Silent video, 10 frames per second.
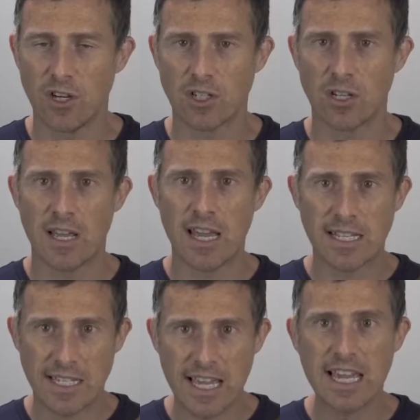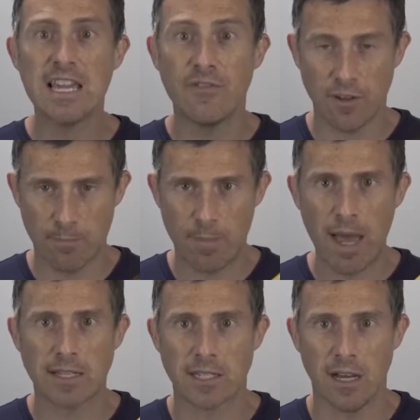version, it's even
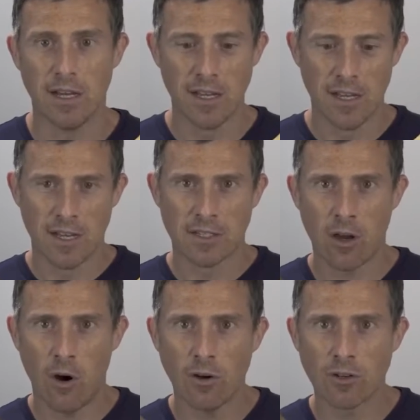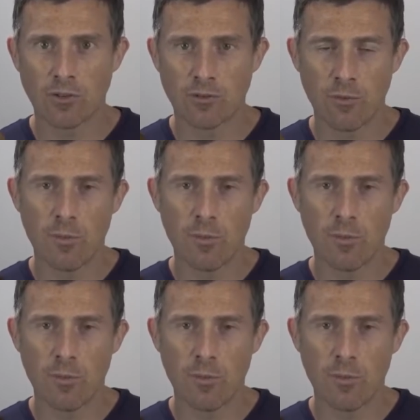better. So Honda has